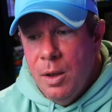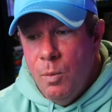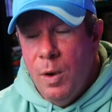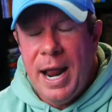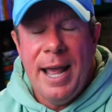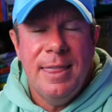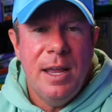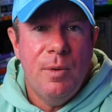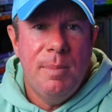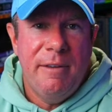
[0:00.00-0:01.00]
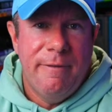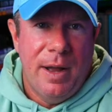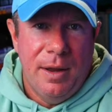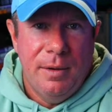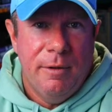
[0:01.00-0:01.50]
what I think would be
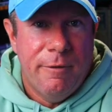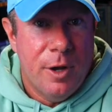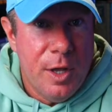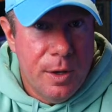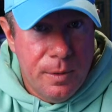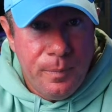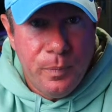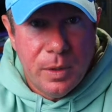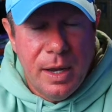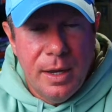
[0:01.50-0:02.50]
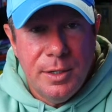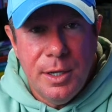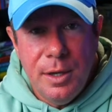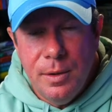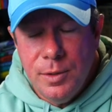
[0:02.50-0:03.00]
fun for you
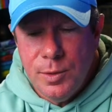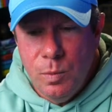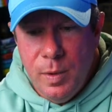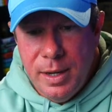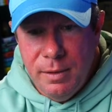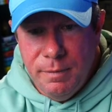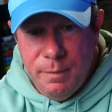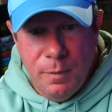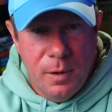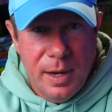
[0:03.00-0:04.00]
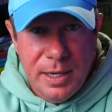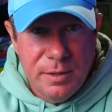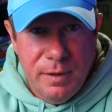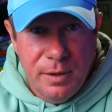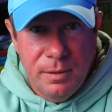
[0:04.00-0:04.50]
to use for
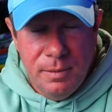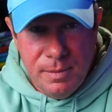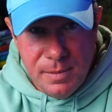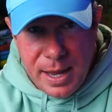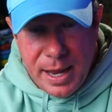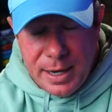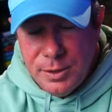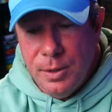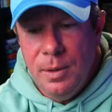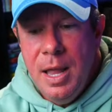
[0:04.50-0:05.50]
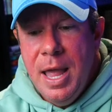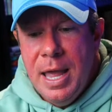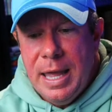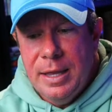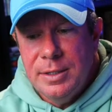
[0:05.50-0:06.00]
Higgsfield AI Soul
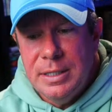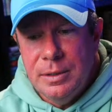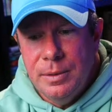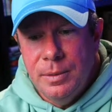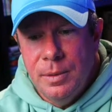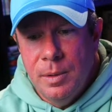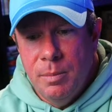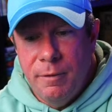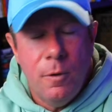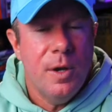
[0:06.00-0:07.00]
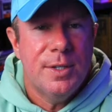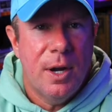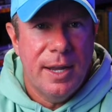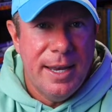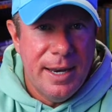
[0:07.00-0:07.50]
is to, before you
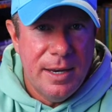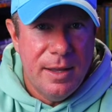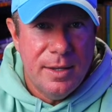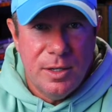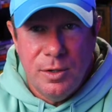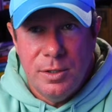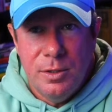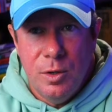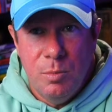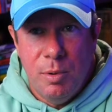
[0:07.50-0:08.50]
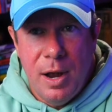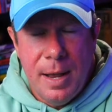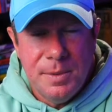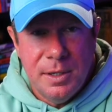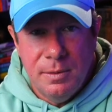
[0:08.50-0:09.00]
start getting into this and just doing
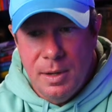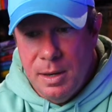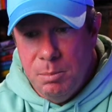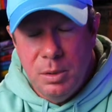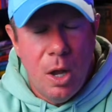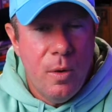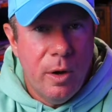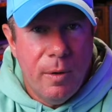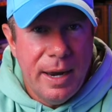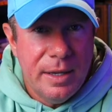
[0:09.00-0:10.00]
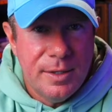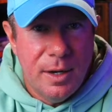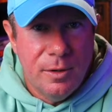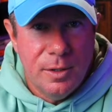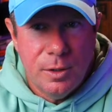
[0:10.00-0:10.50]
prompts and blowing credits
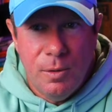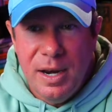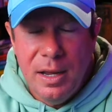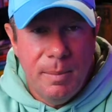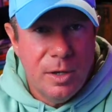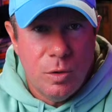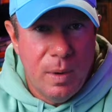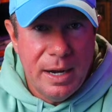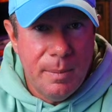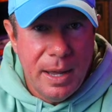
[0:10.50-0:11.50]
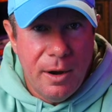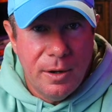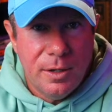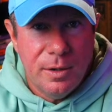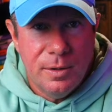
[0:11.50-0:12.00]
on just creating a bunch of random
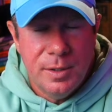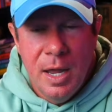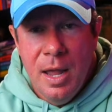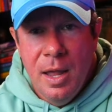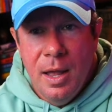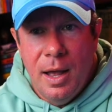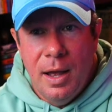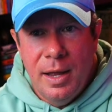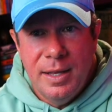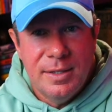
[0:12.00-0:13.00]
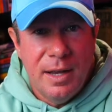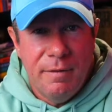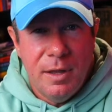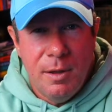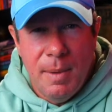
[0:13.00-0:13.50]
characters and
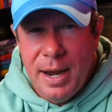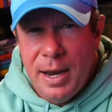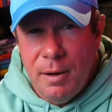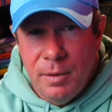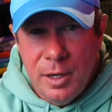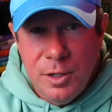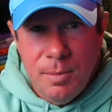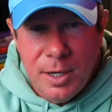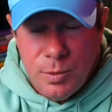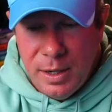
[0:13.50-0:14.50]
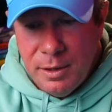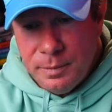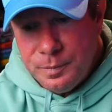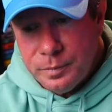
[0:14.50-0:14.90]
stuff that you might not really do much with,